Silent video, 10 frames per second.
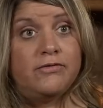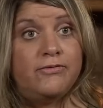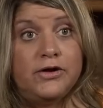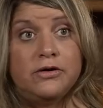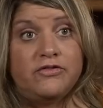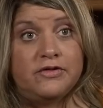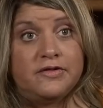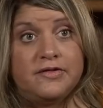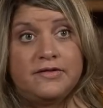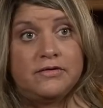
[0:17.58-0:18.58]
the fear
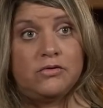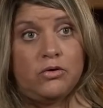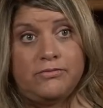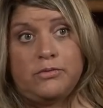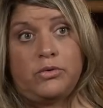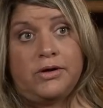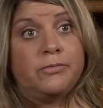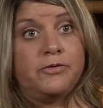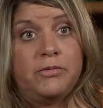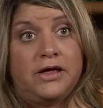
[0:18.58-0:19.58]
just
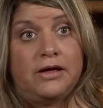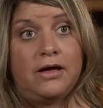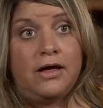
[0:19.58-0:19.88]
overwhelmed me.